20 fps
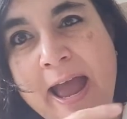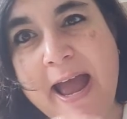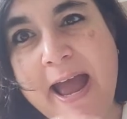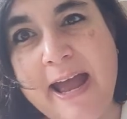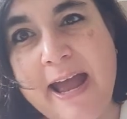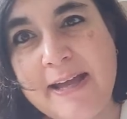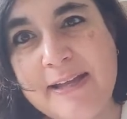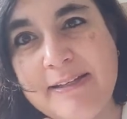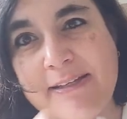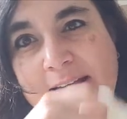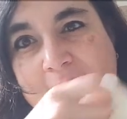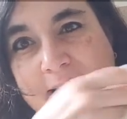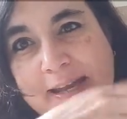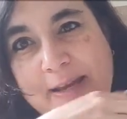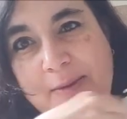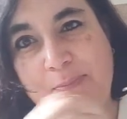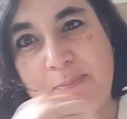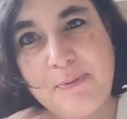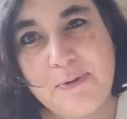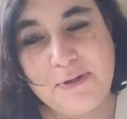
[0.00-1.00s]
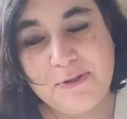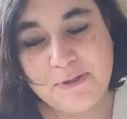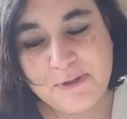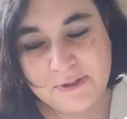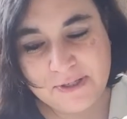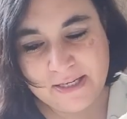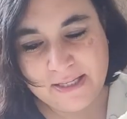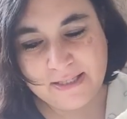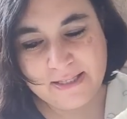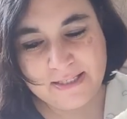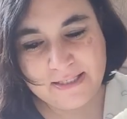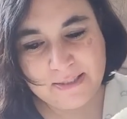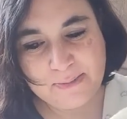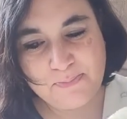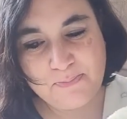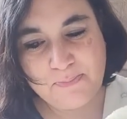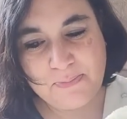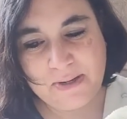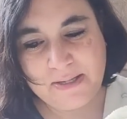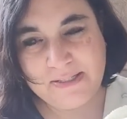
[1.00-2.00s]
And I put her in this
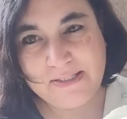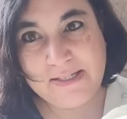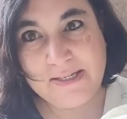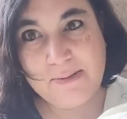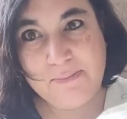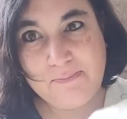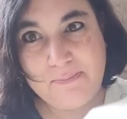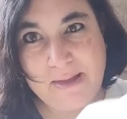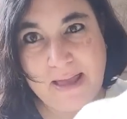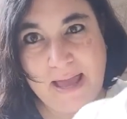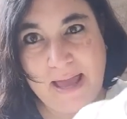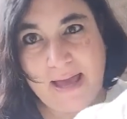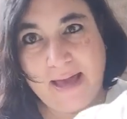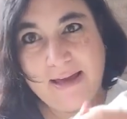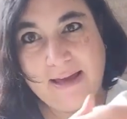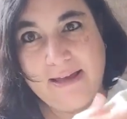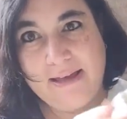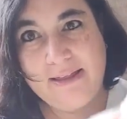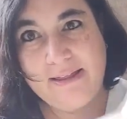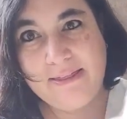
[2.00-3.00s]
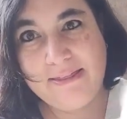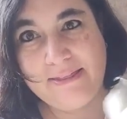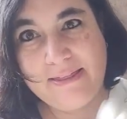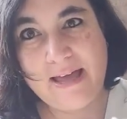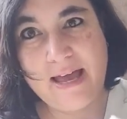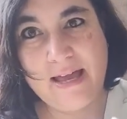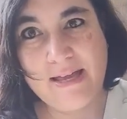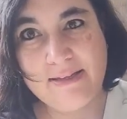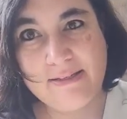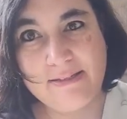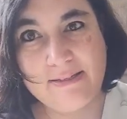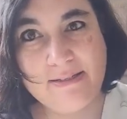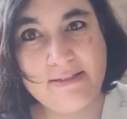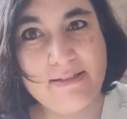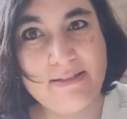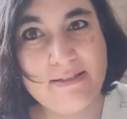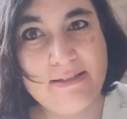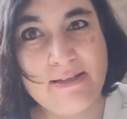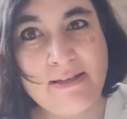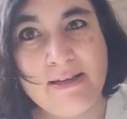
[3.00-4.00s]
bunting bag
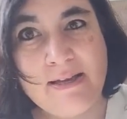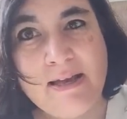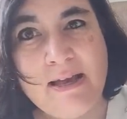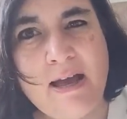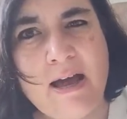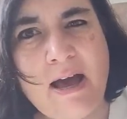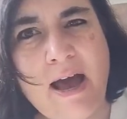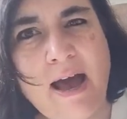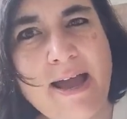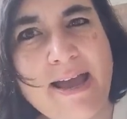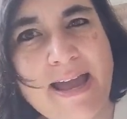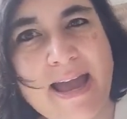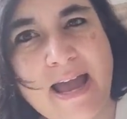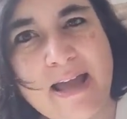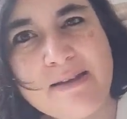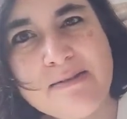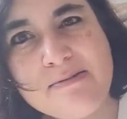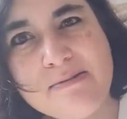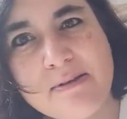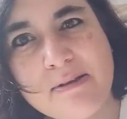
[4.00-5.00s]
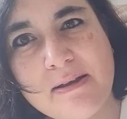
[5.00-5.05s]
that I had